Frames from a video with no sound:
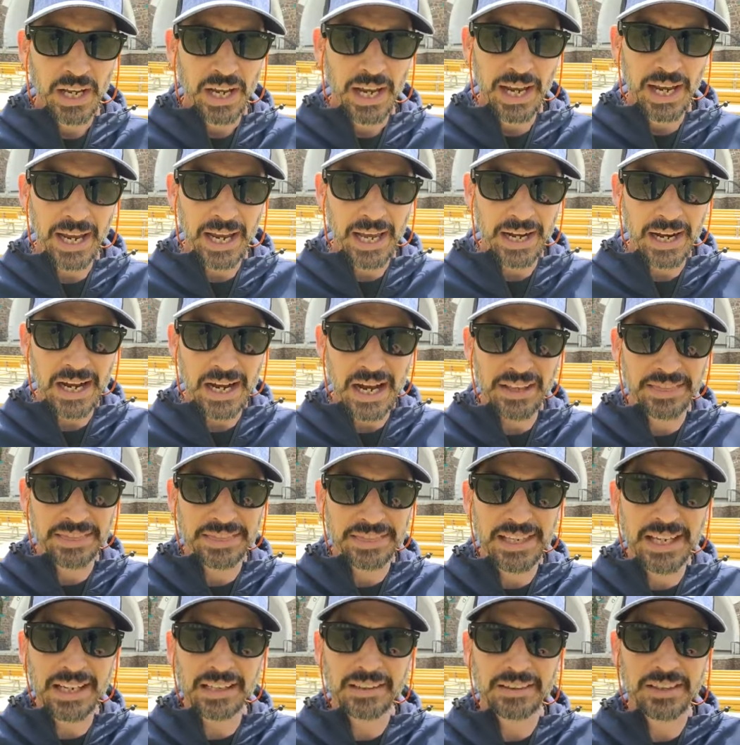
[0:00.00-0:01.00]
And I
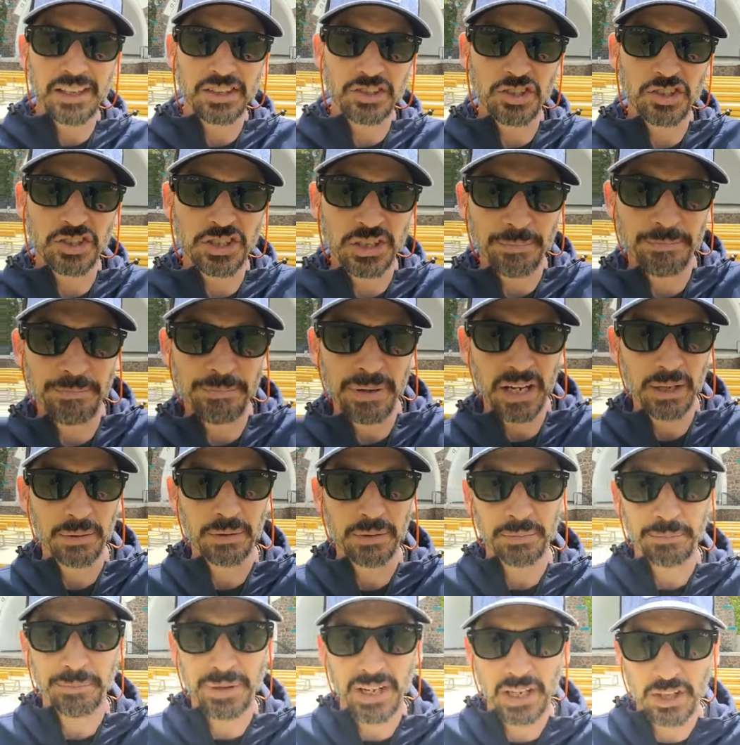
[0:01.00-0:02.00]
think this is the
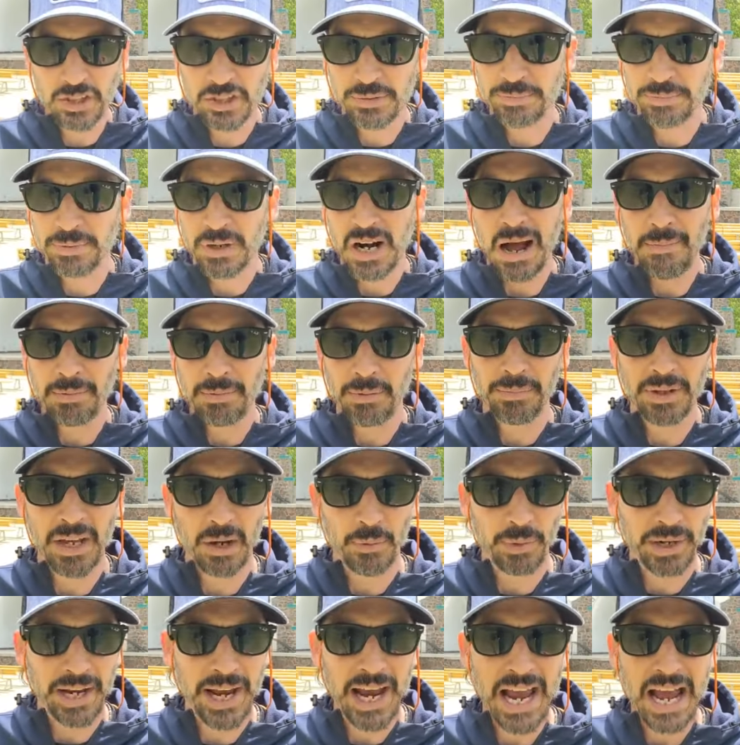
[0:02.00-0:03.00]
biggest problem
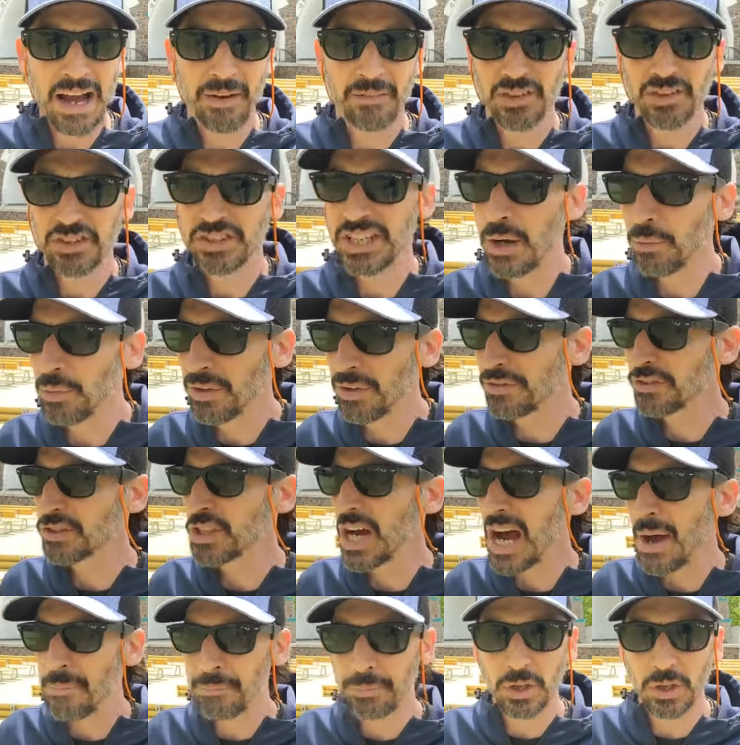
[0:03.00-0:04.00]
that we have, is that we've
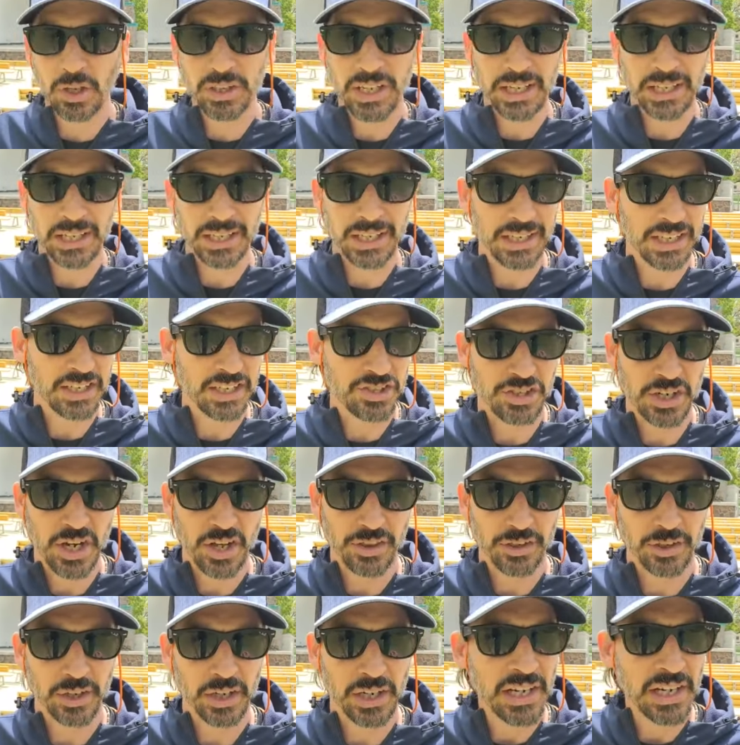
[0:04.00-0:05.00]
stopped looking at each
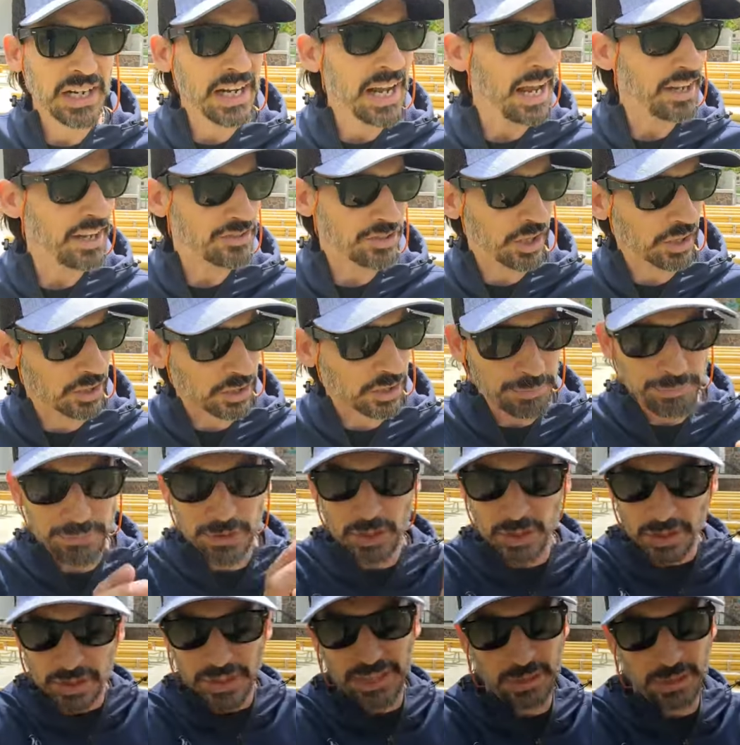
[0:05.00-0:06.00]
other as our
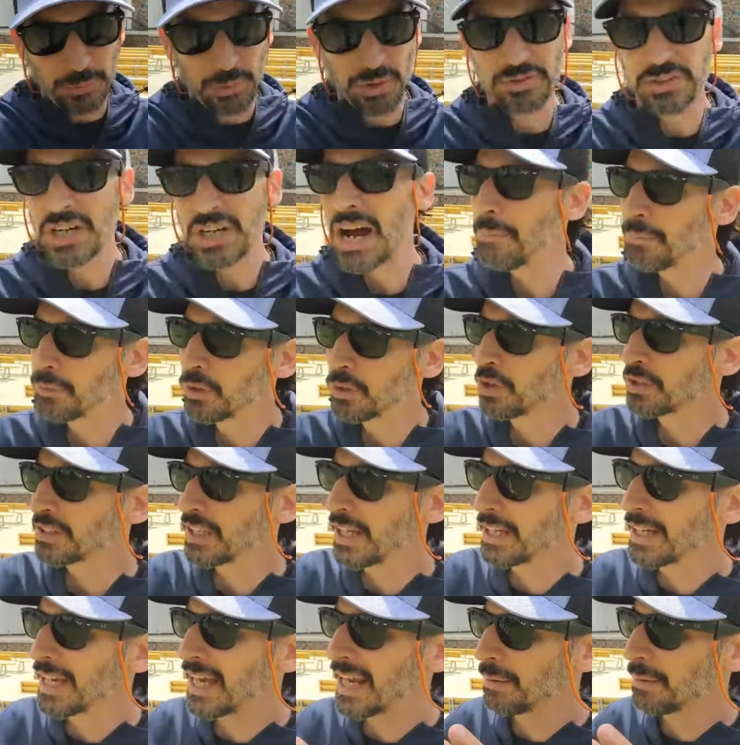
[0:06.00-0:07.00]
community. We've stopped
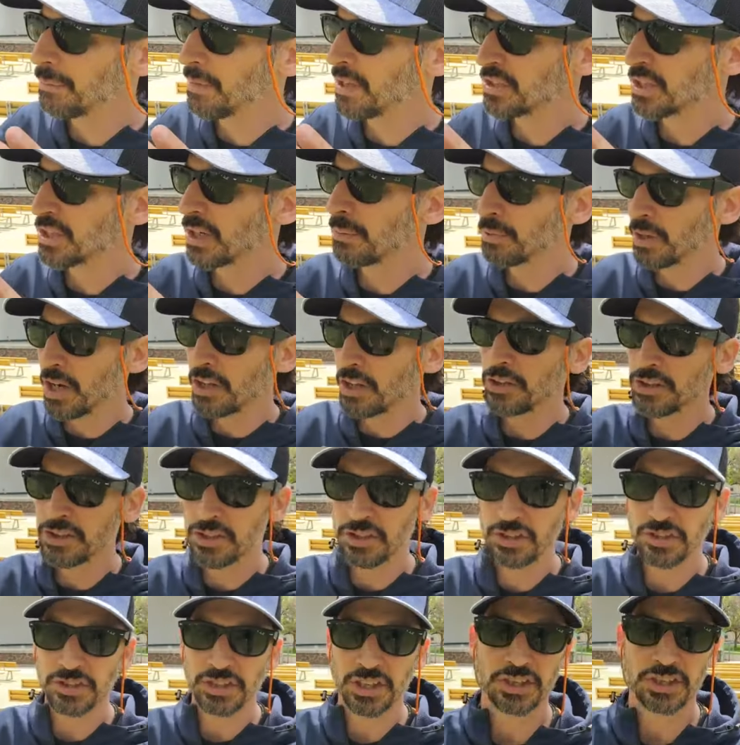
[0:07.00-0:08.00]
looking at them as our brothers
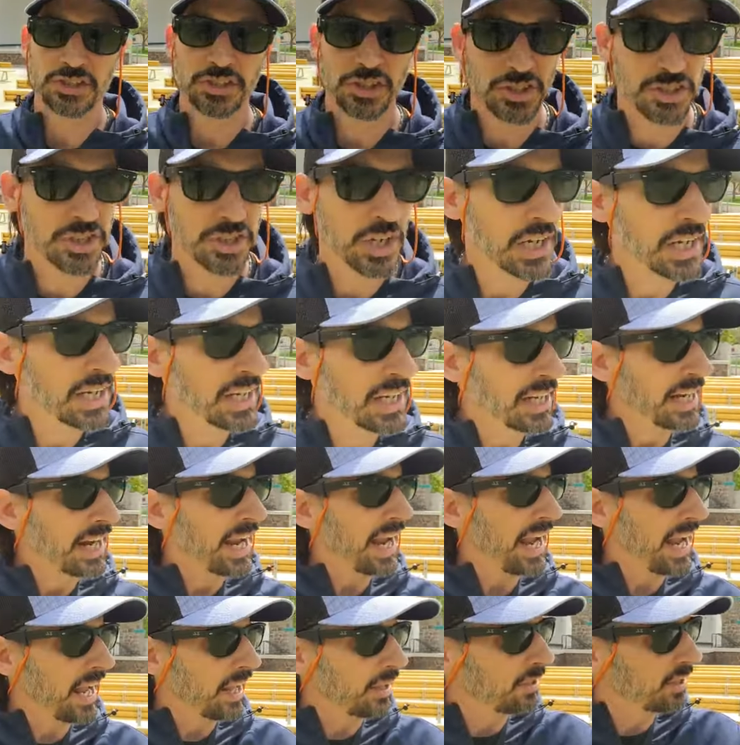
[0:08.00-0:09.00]
and sisters.
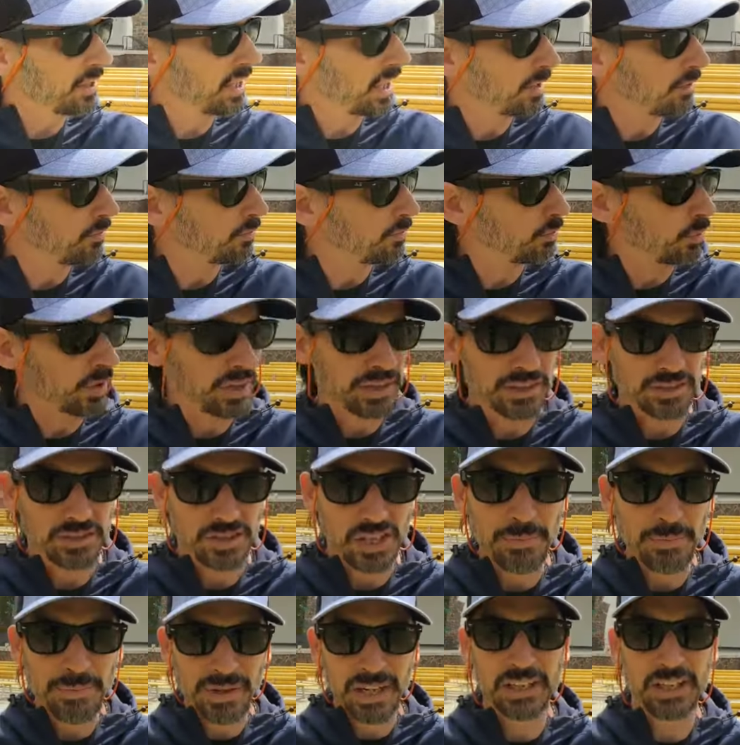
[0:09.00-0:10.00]
And when
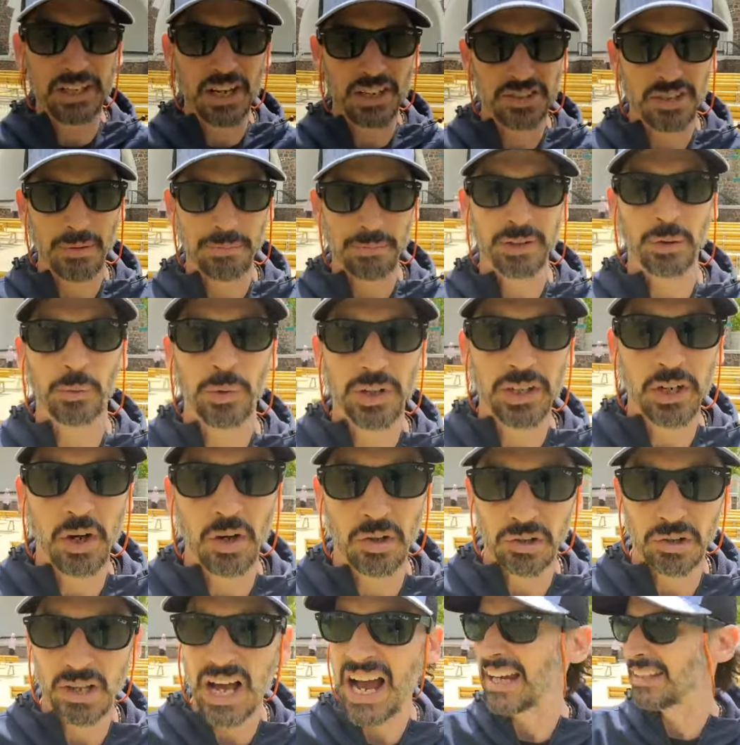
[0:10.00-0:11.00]
somebody does something we
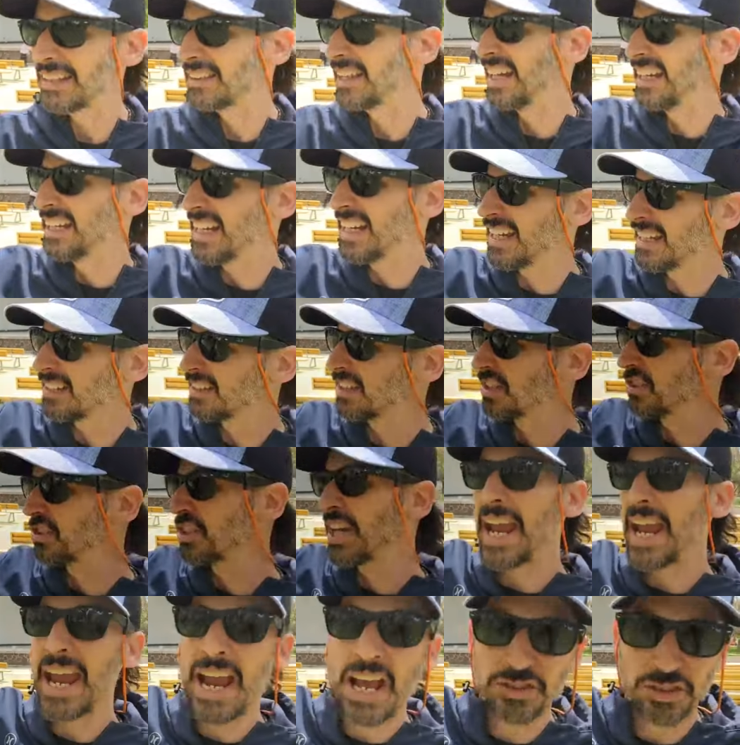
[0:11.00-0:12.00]
don't like, they get this
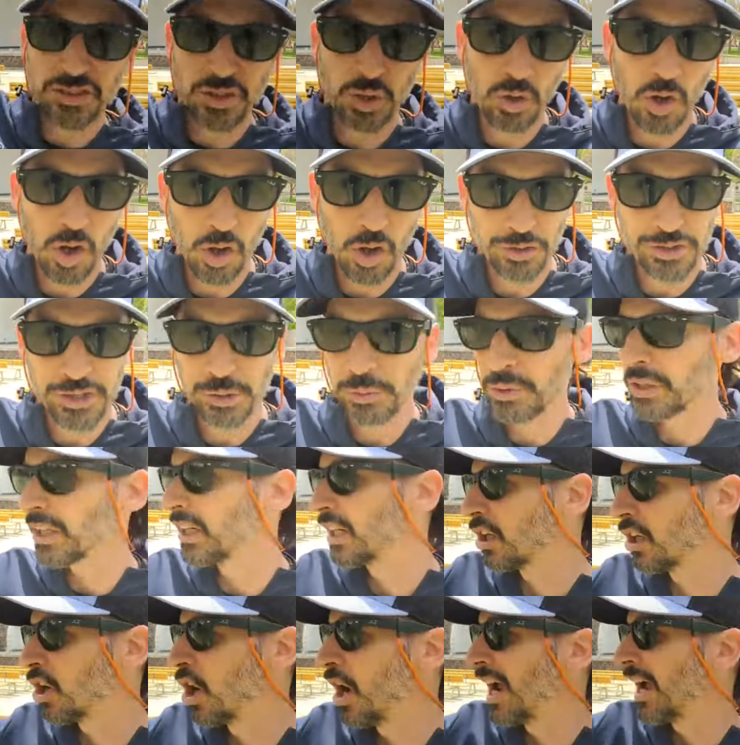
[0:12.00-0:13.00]
cancel culture. We're
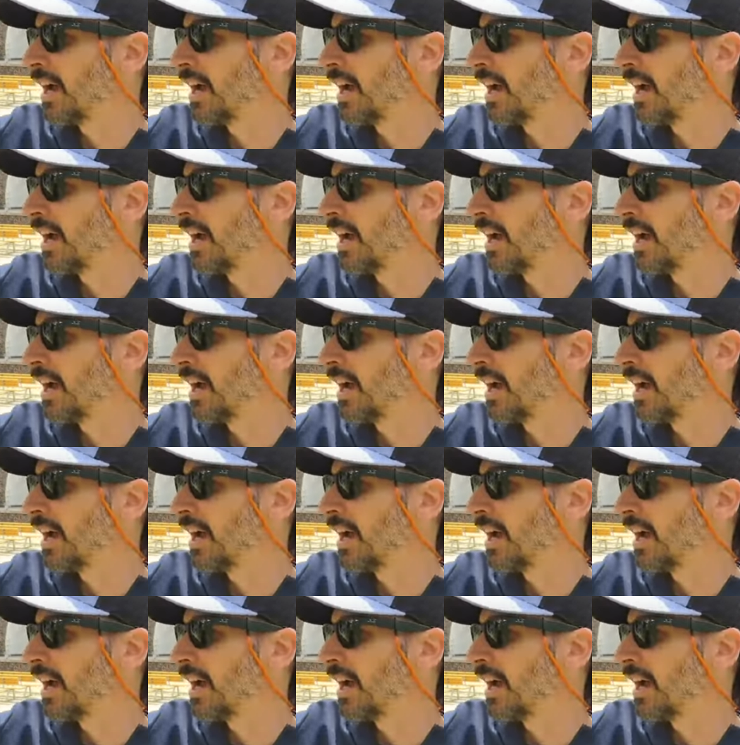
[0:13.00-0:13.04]
going